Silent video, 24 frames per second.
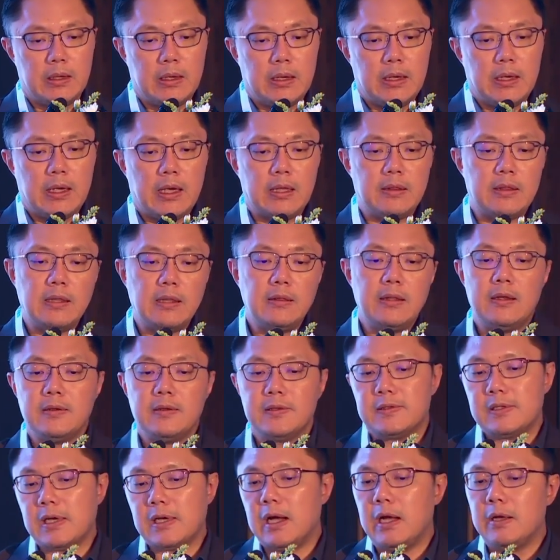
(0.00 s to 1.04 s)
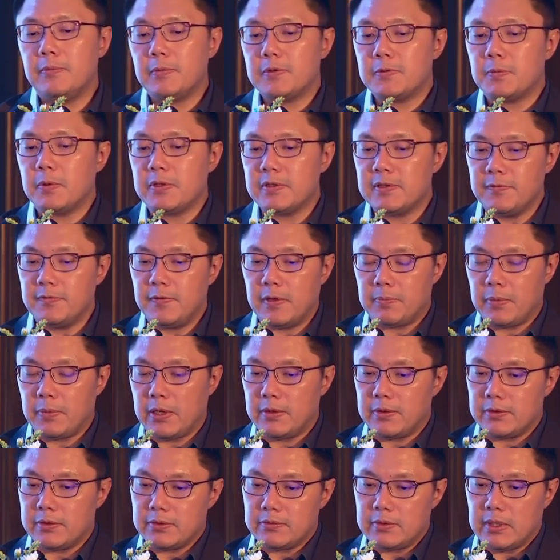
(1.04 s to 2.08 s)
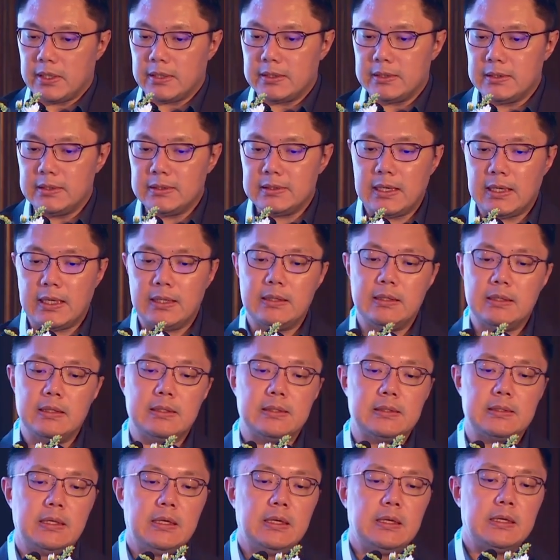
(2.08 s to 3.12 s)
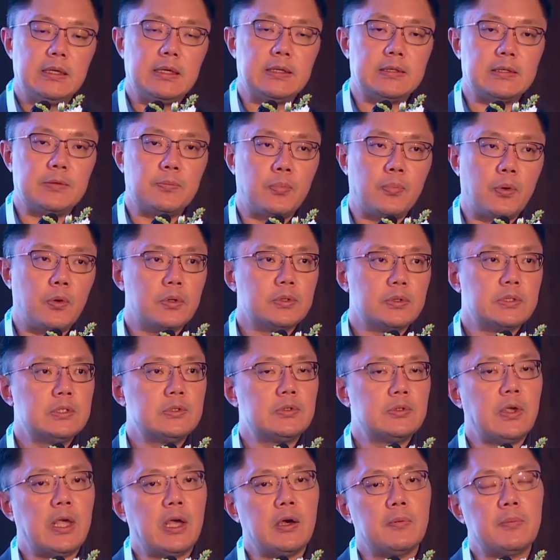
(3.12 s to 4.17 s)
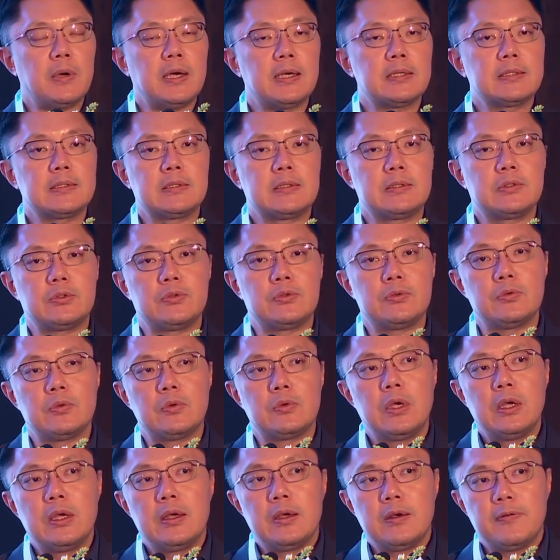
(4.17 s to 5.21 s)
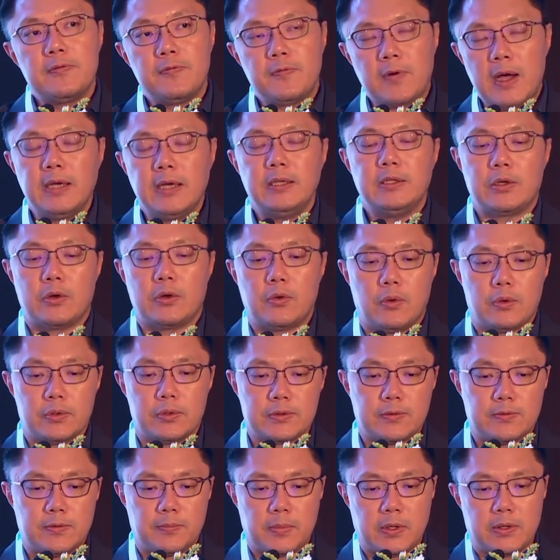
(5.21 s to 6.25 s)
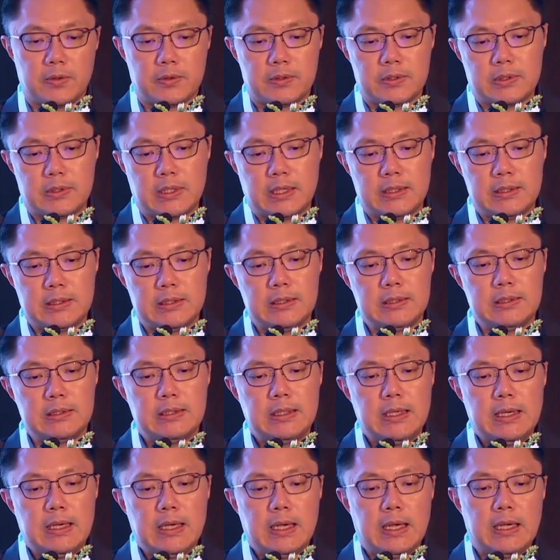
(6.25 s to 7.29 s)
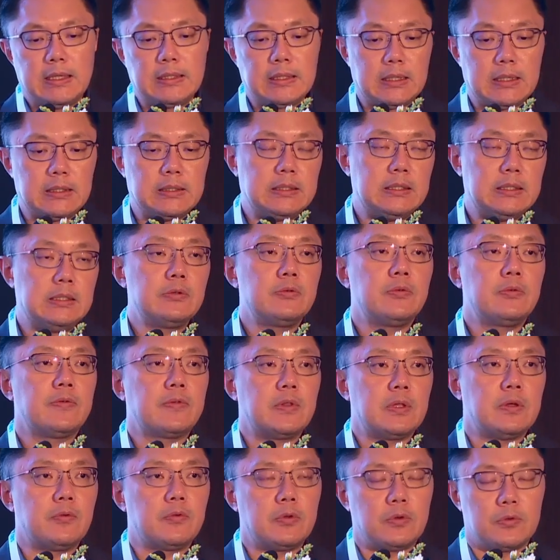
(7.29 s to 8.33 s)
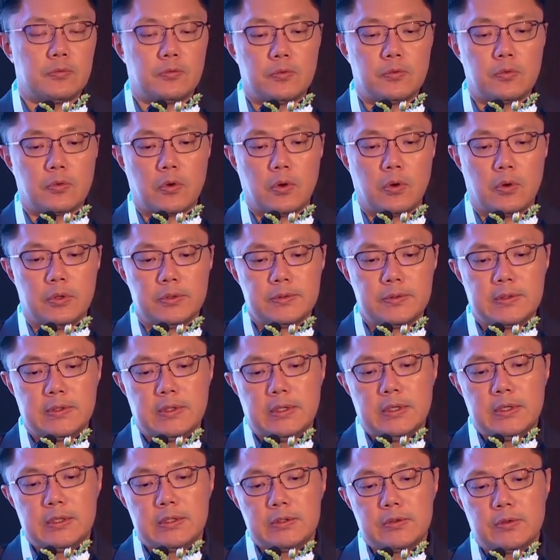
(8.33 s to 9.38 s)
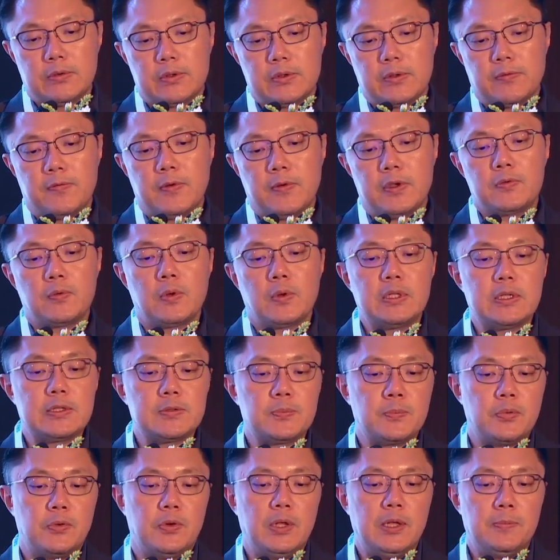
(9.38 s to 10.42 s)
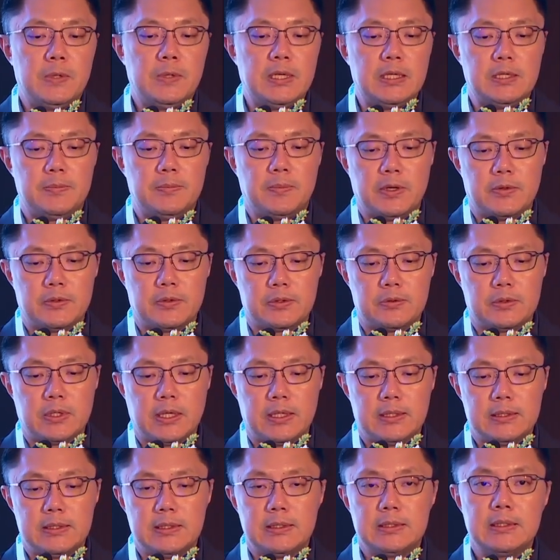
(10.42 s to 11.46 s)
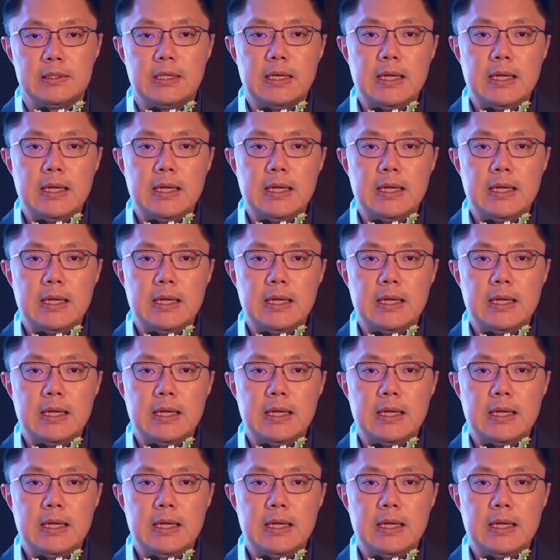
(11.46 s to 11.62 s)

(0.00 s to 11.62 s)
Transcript: And then there's time-specific peritonitis, and this is important to help us to find the cause of the peritonitis and then deal with the root cause. So the first one is pre-PD peritonitis,